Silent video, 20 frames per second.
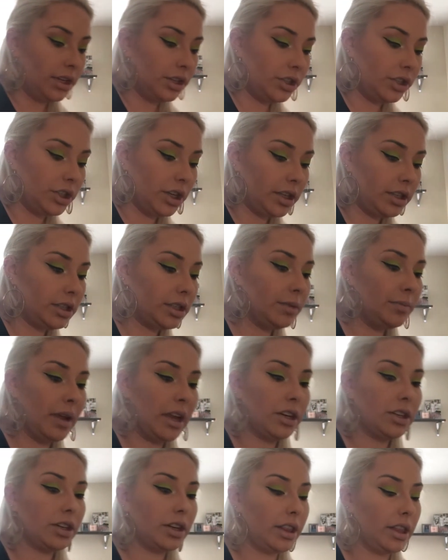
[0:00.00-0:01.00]
just to
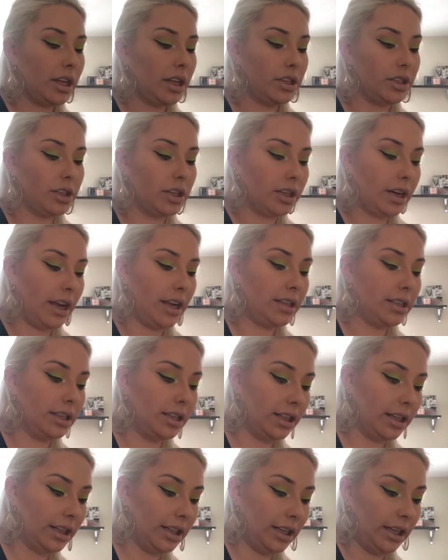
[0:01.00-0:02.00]
make sure things are nice
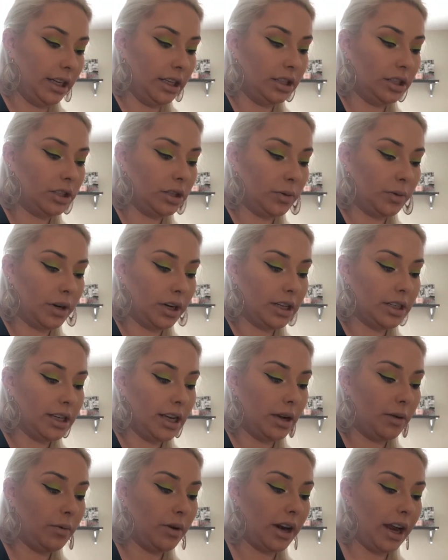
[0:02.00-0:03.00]
and clean. So we're gonna
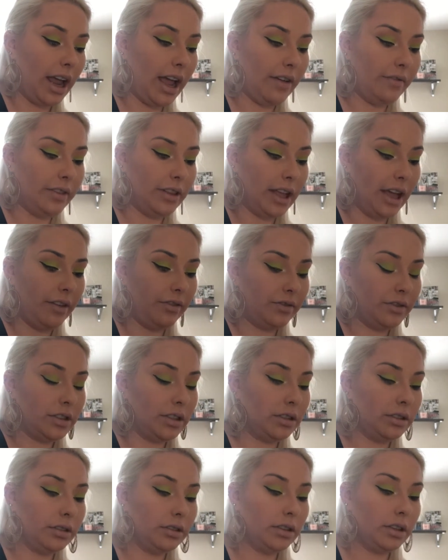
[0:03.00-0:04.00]
take what I have
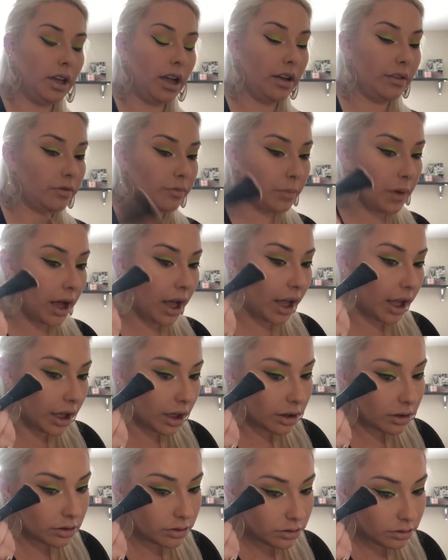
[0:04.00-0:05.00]
left of my,